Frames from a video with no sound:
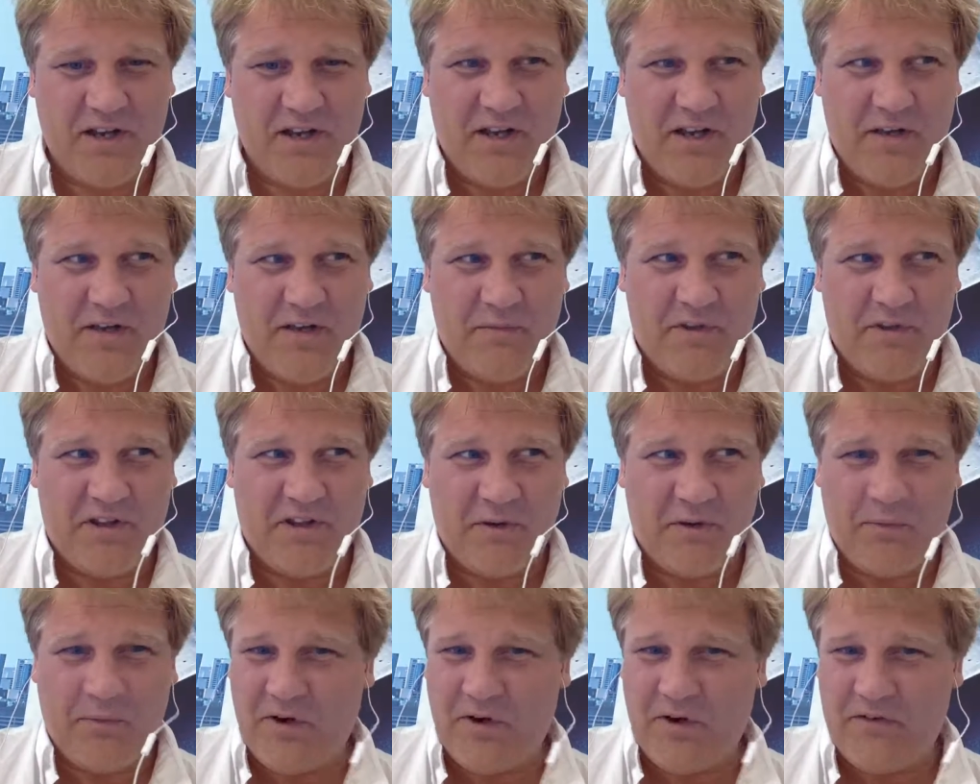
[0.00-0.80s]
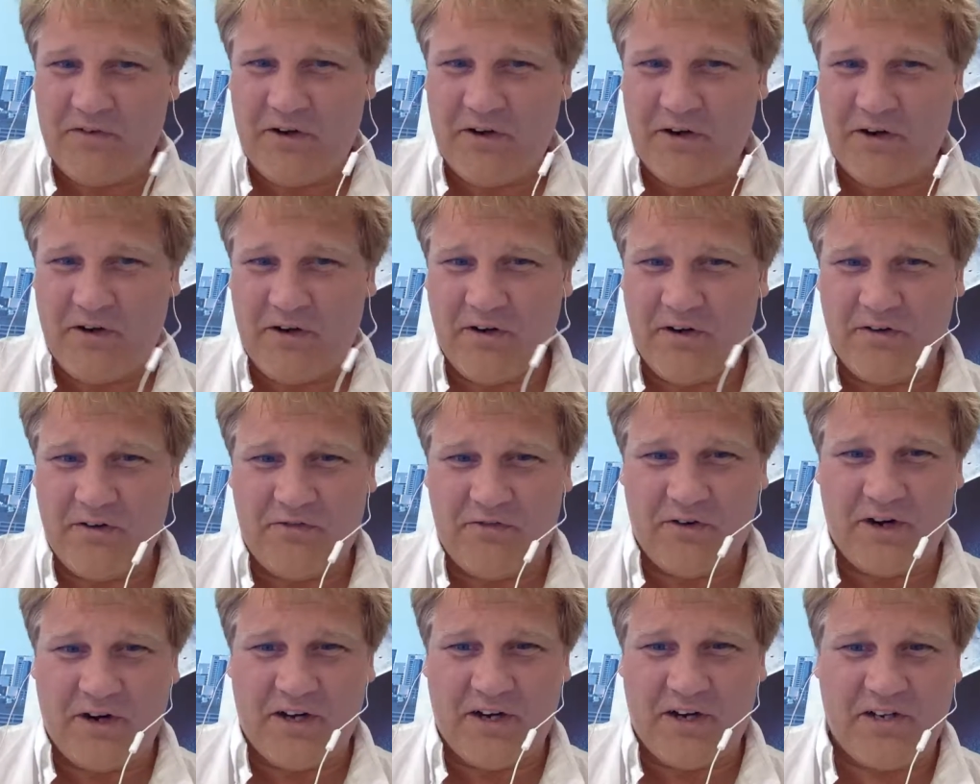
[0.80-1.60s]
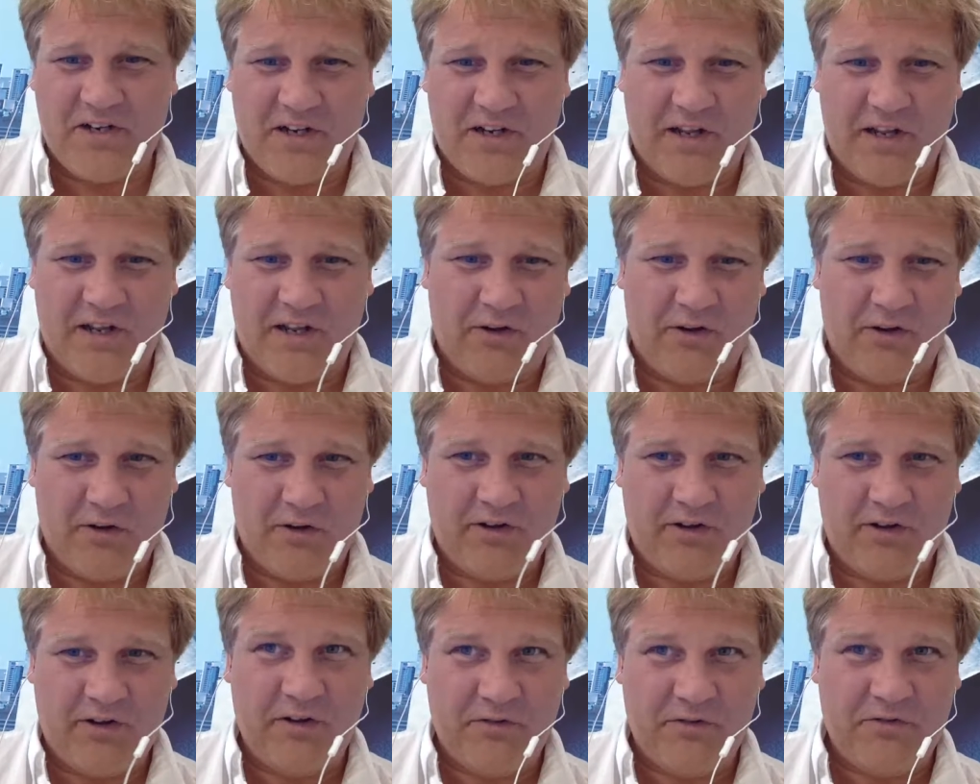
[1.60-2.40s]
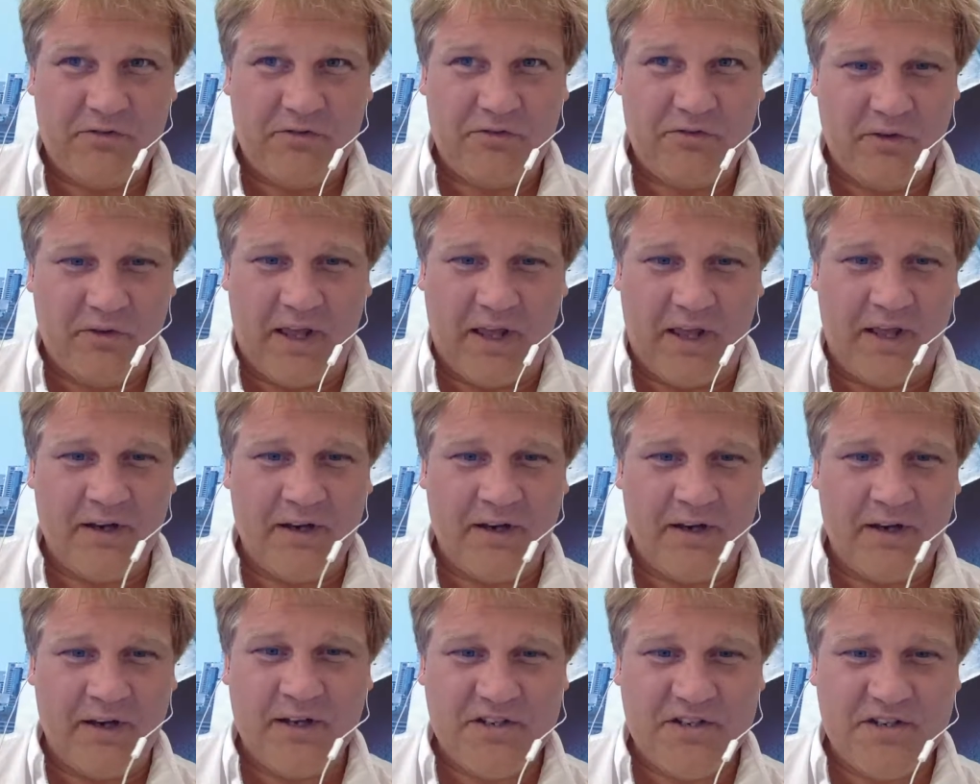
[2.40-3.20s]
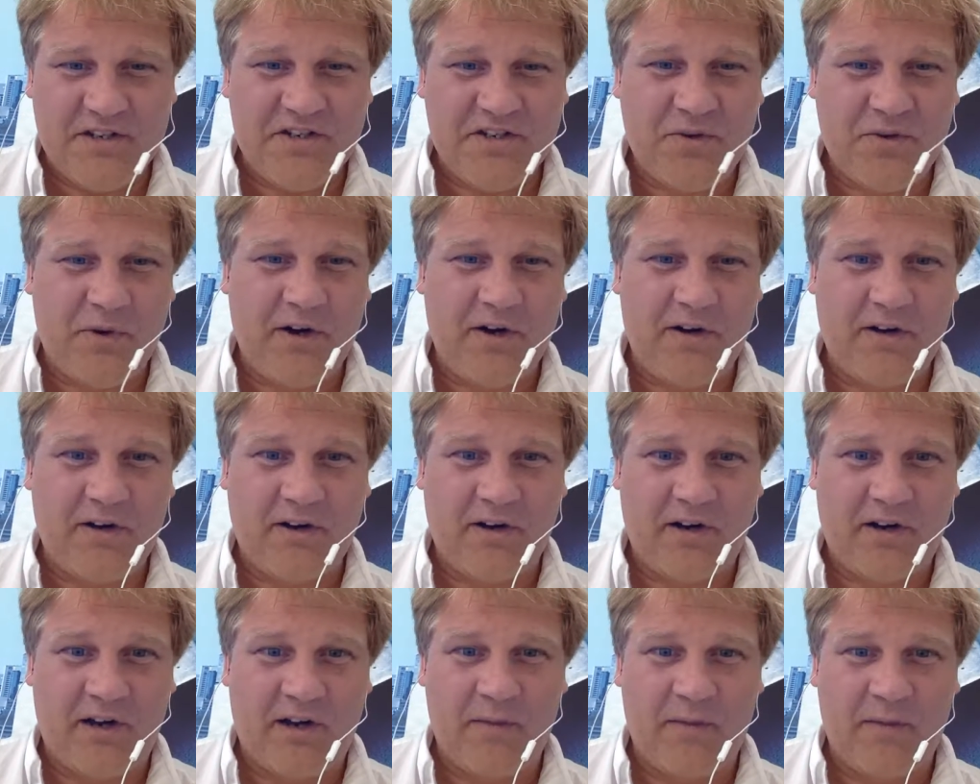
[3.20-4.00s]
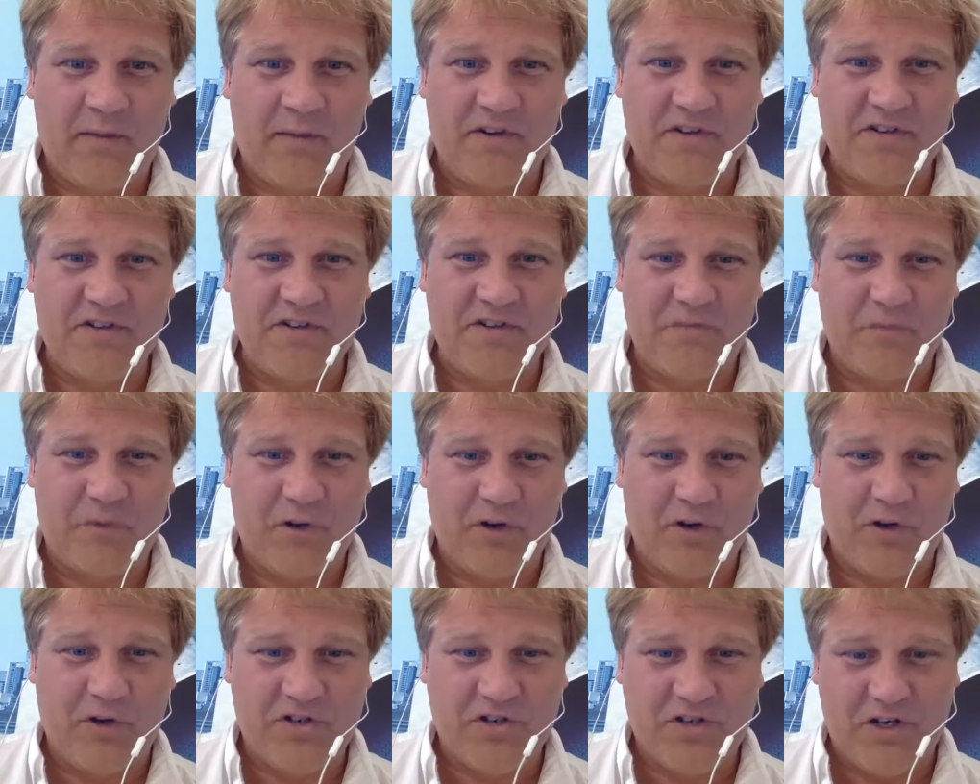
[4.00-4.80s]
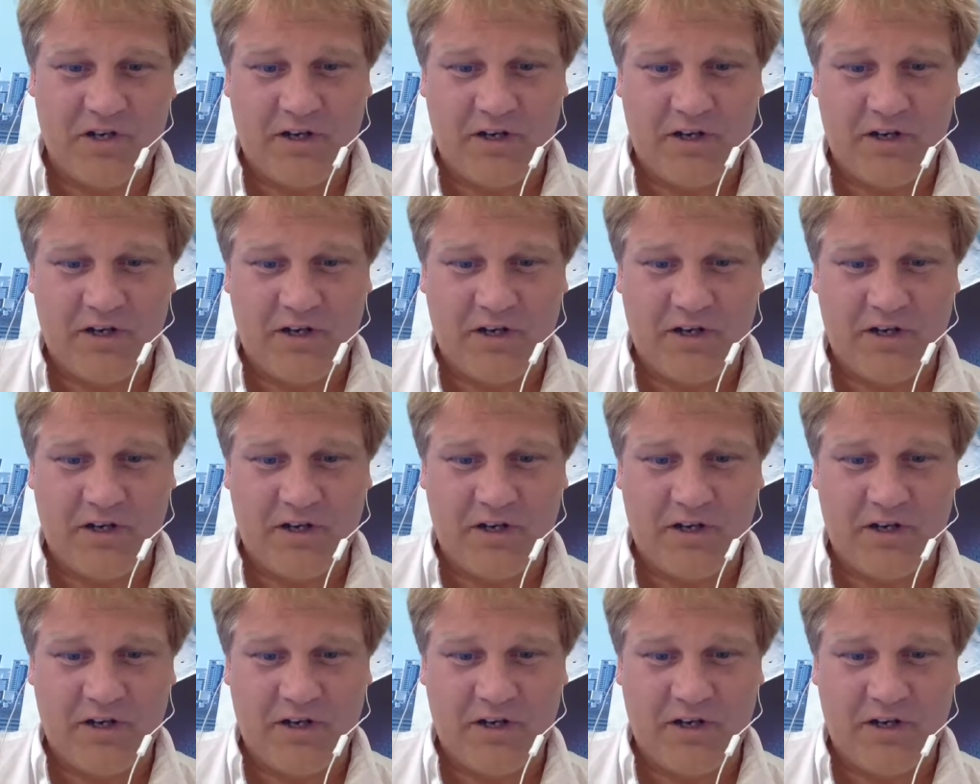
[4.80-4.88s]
but they weren't very good for actually looking through endless square kilometers of bush.